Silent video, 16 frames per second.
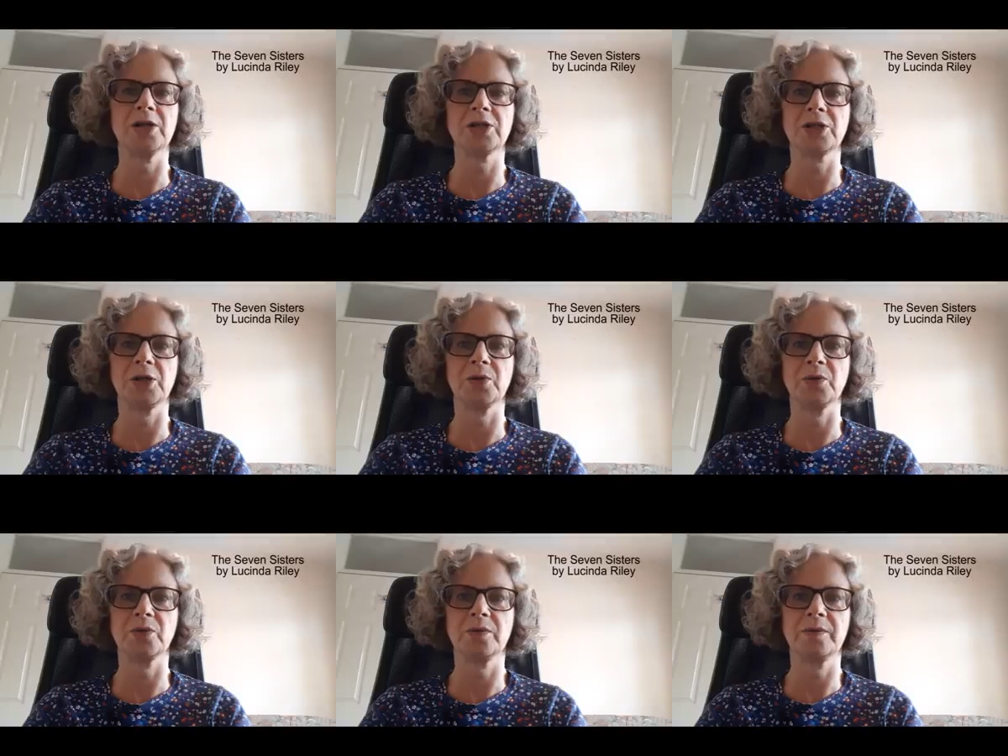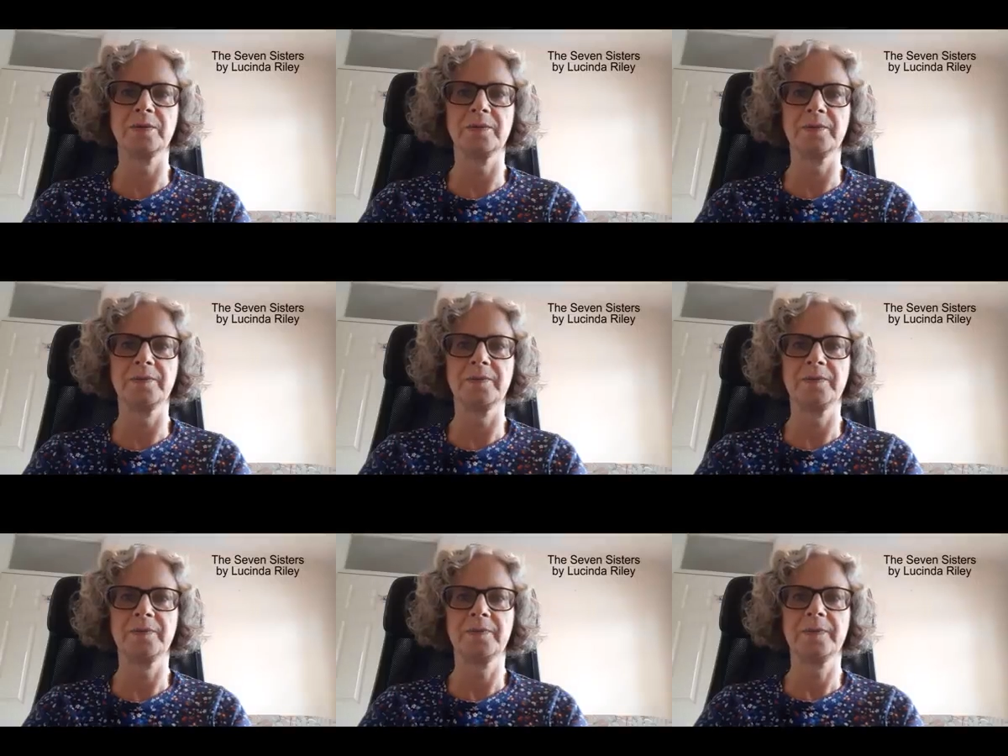Salt.
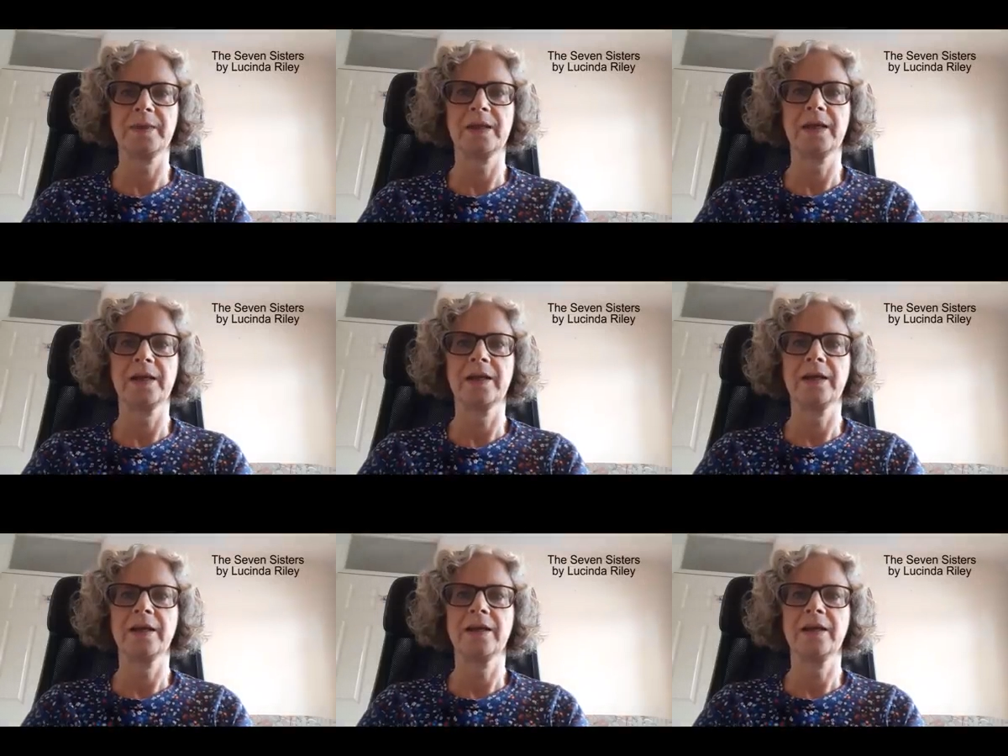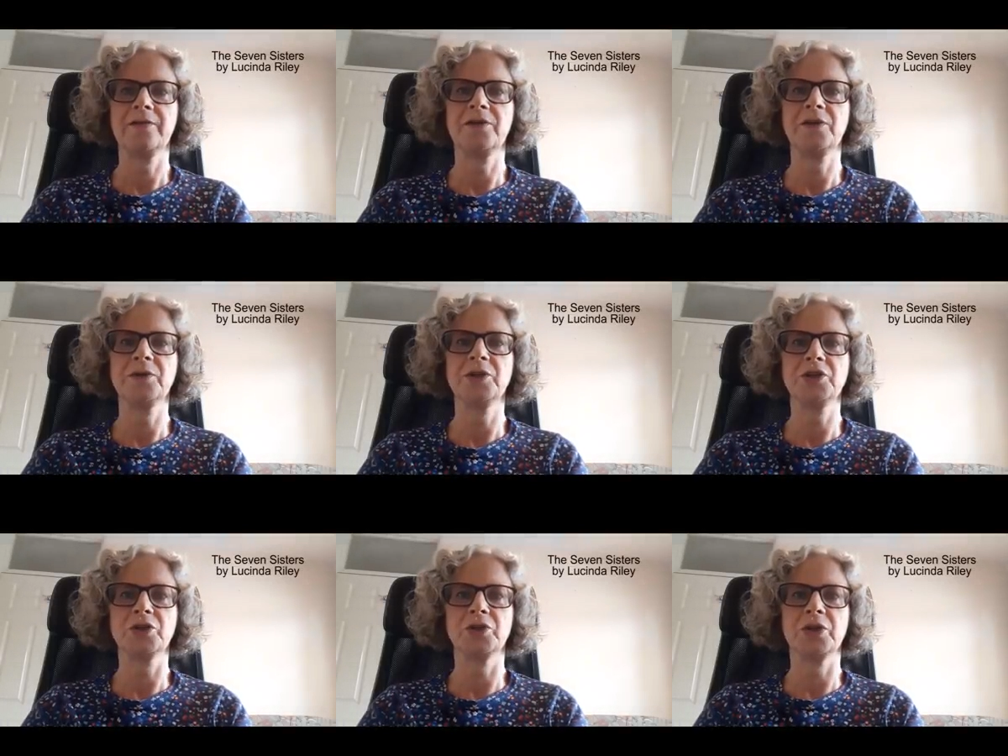If you
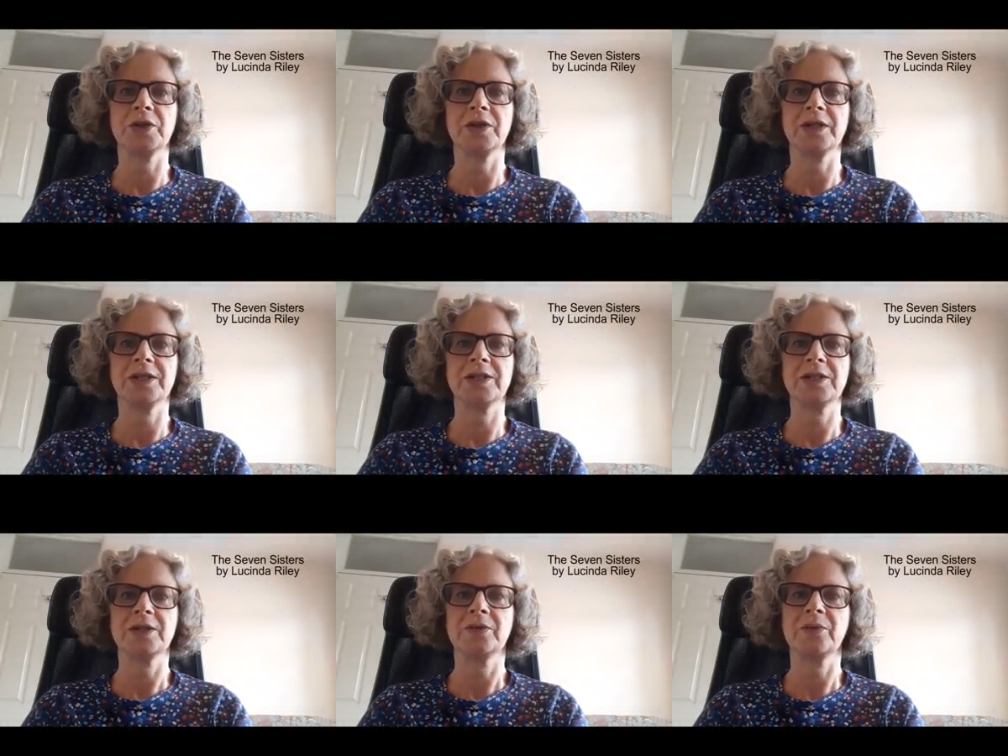enjoy this,